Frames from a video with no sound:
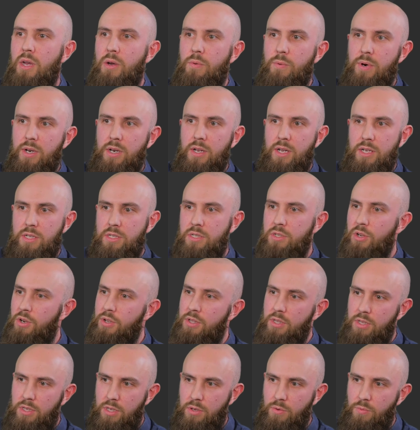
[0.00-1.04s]
when it's
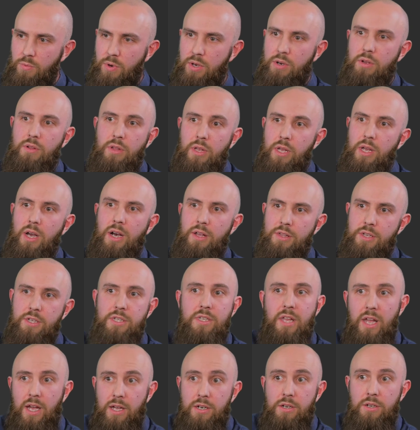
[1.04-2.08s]
not one of the other
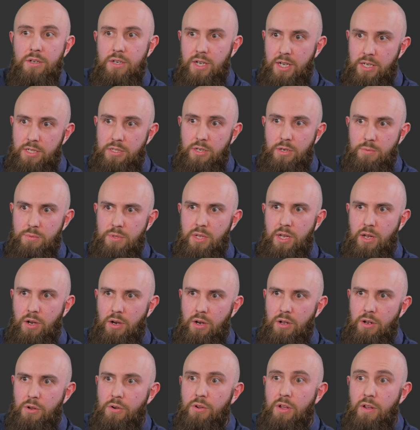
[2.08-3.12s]
standard desktops they
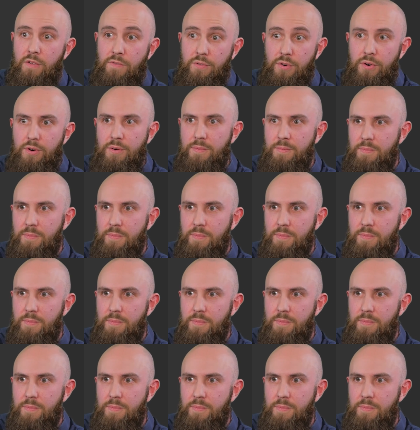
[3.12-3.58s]
are looking for.